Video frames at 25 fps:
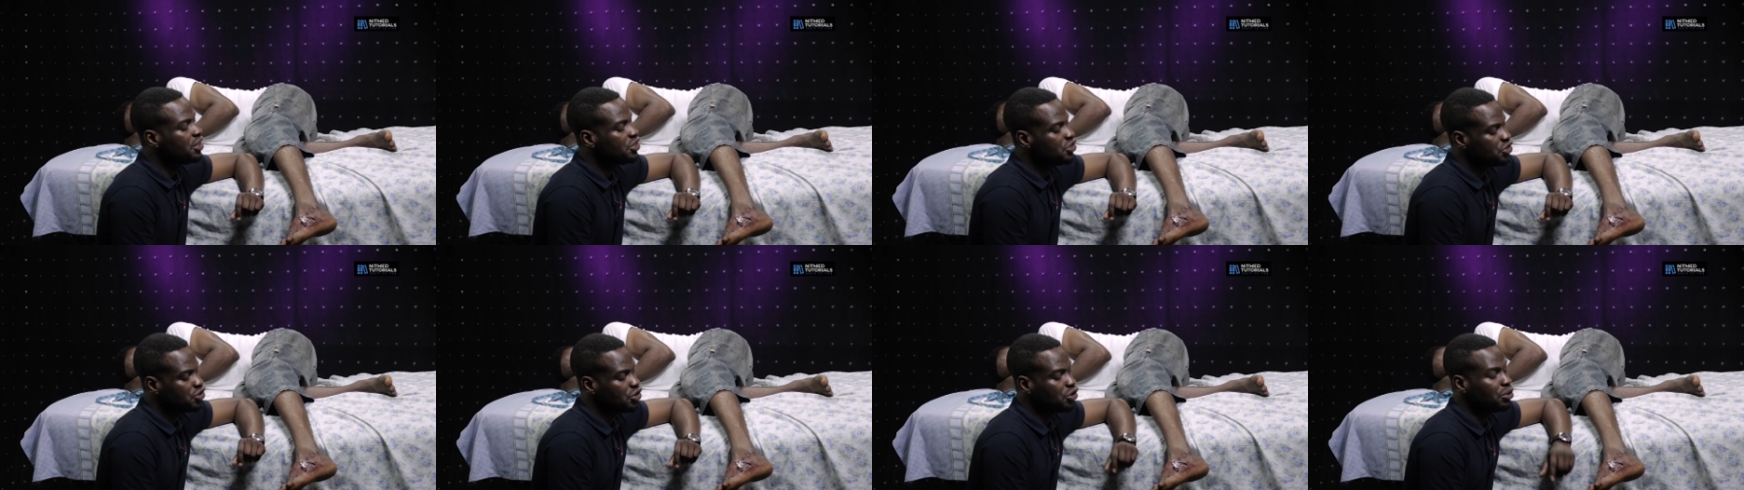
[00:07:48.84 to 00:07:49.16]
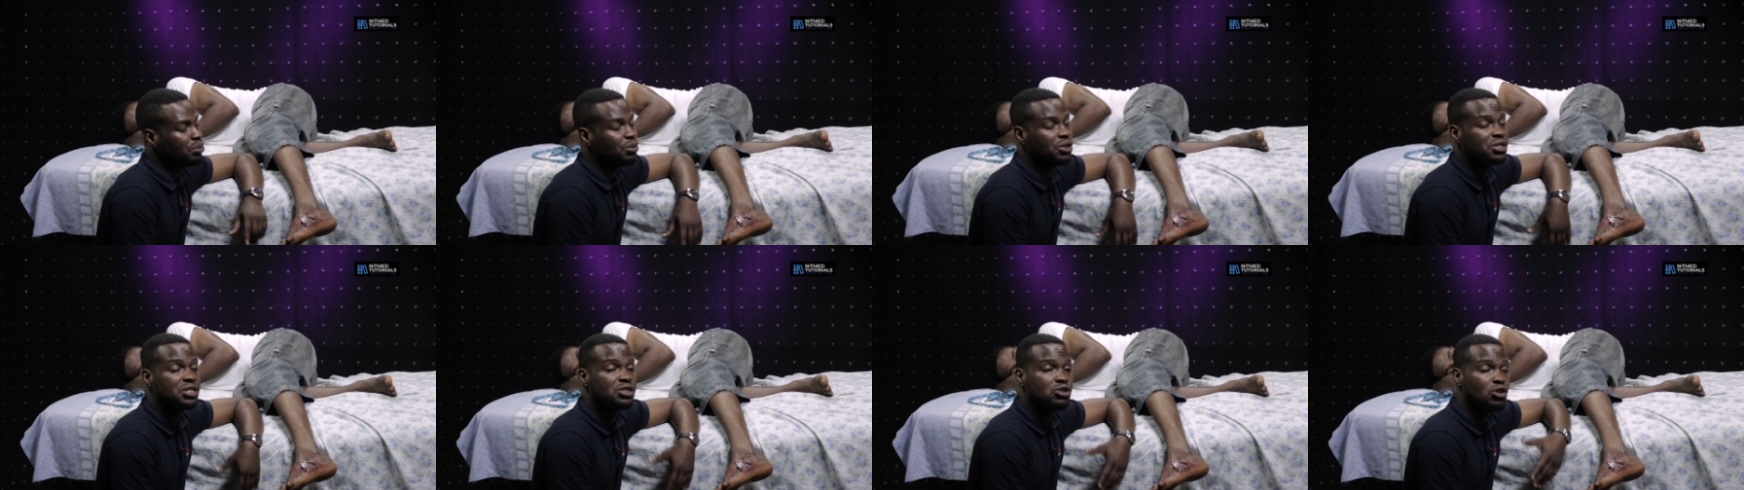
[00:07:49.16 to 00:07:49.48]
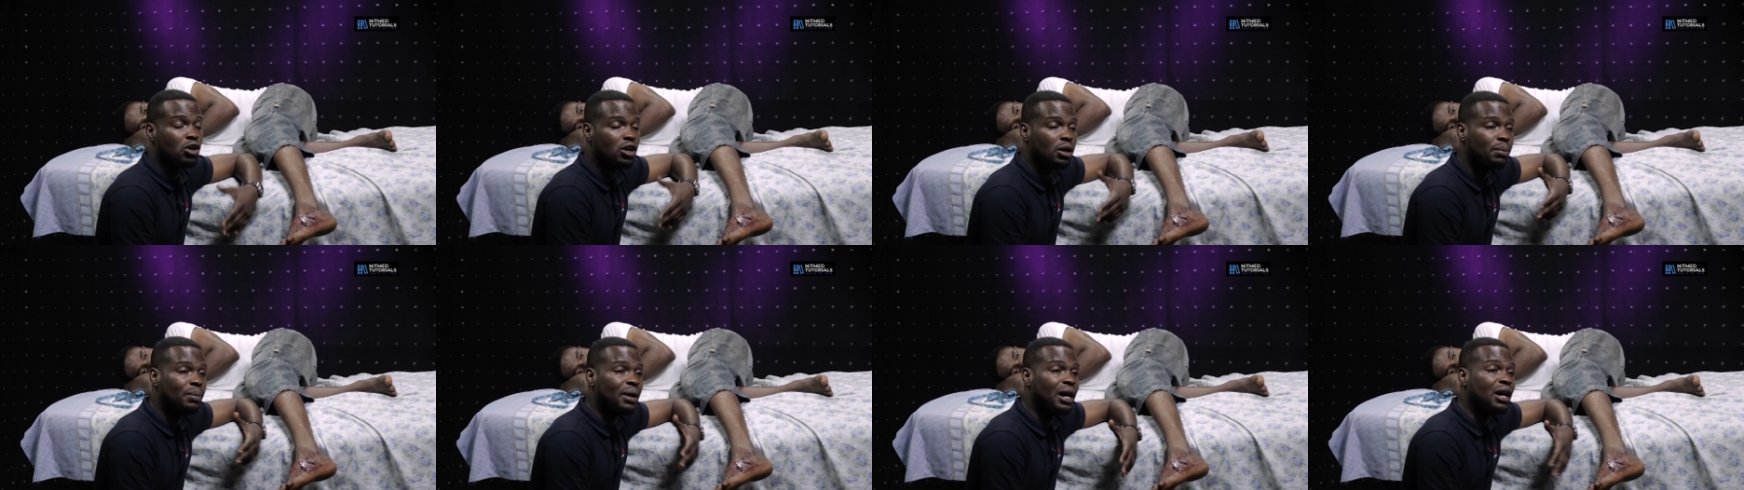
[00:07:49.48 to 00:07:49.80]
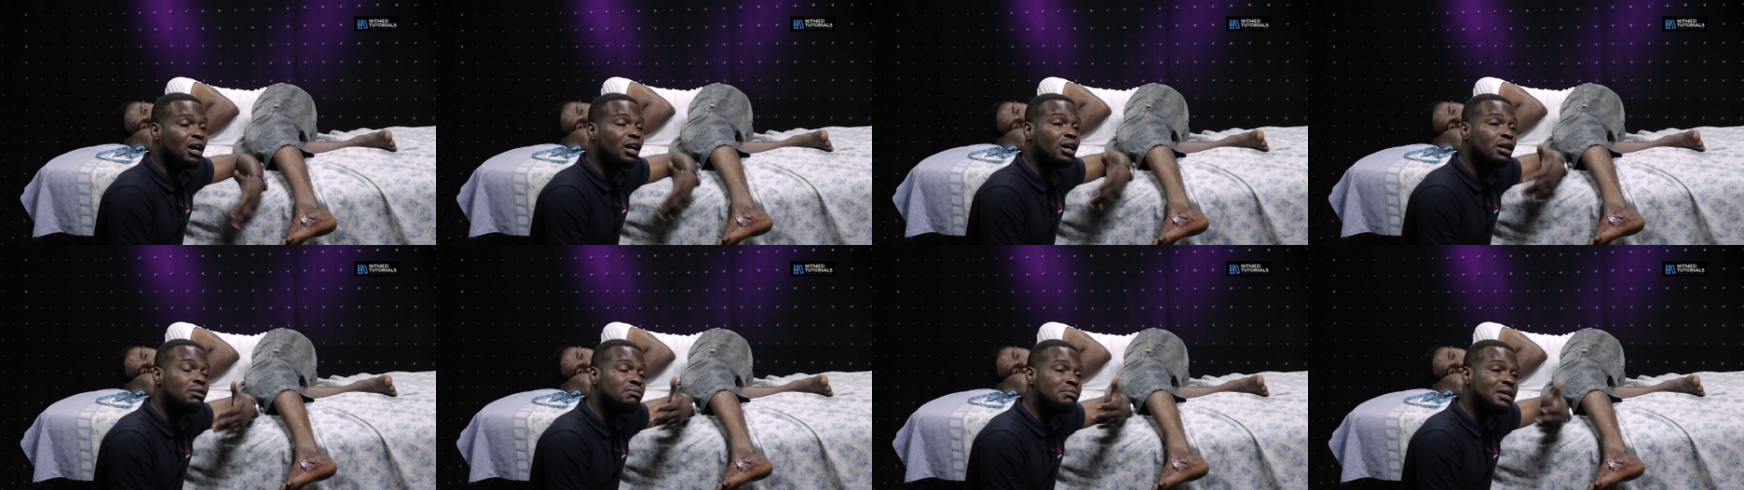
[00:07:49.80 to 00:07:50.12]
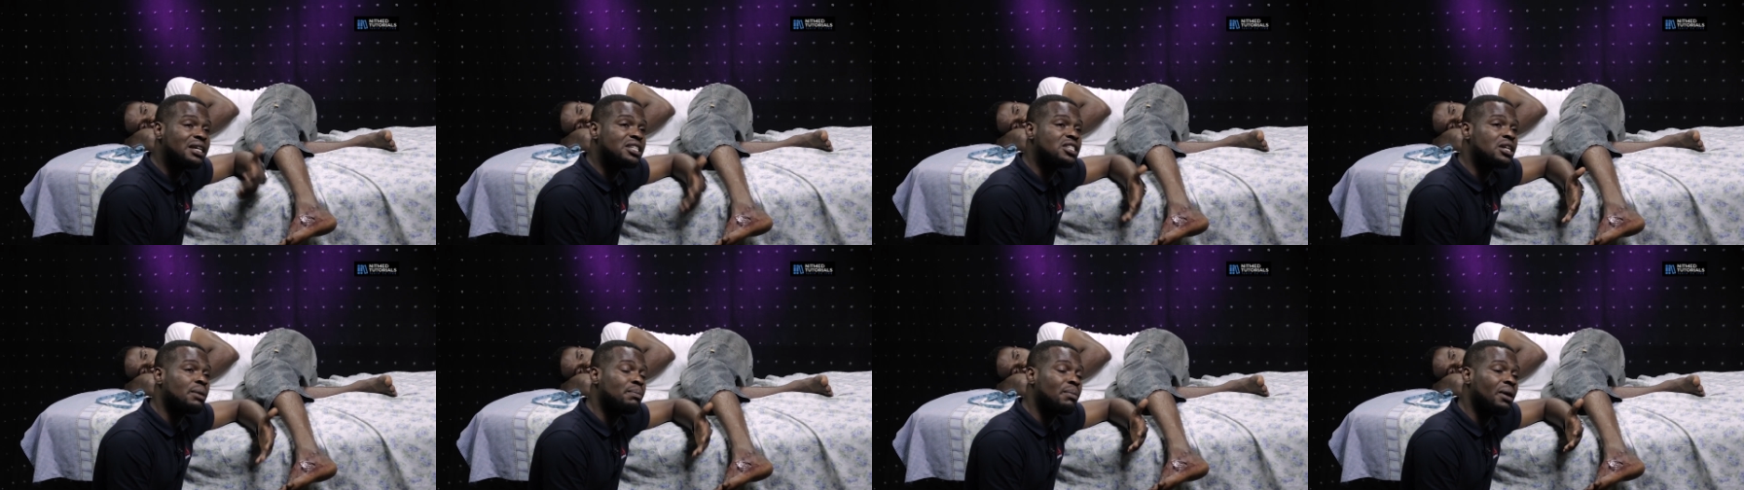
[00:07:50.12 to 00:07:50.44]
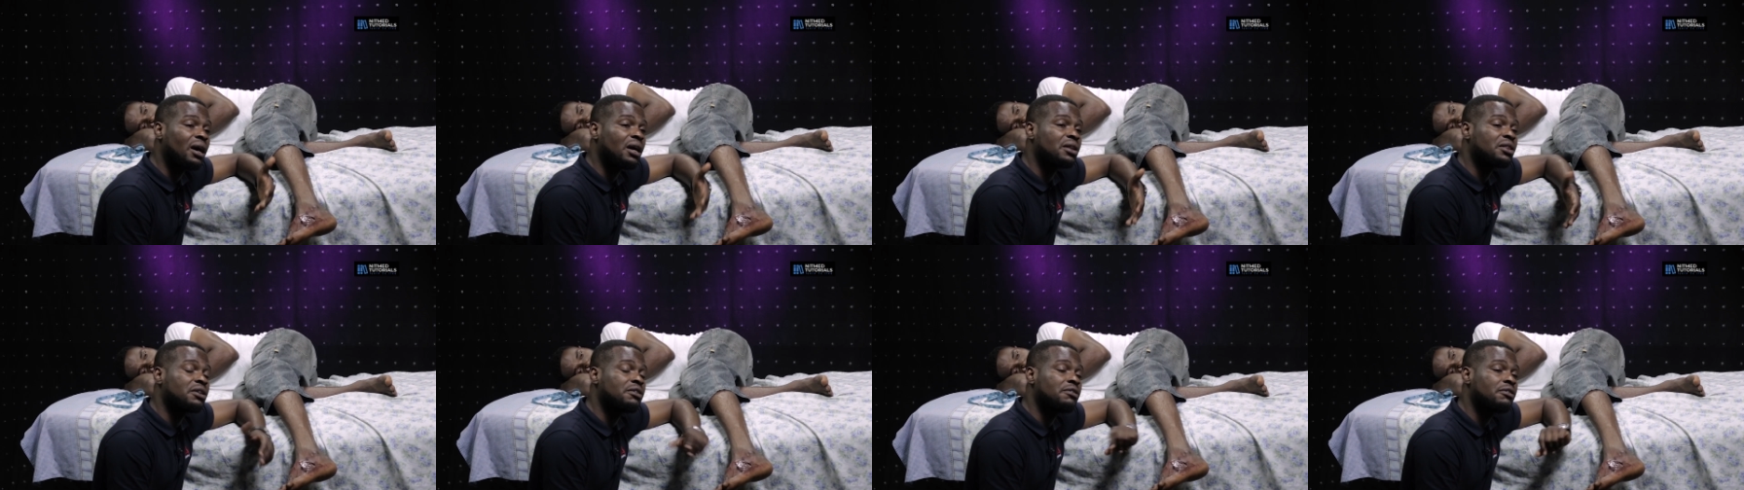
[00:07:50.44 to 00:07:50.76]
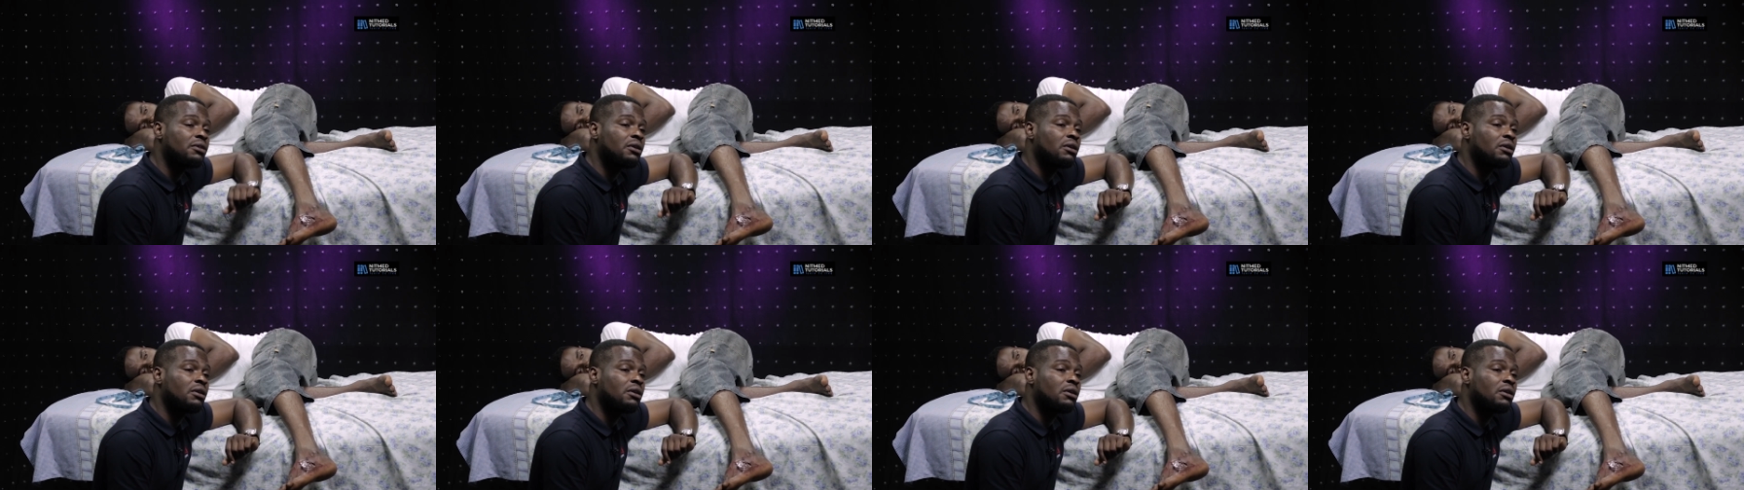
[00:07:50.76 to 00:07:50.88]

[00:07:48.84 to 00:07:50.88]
so you must comment about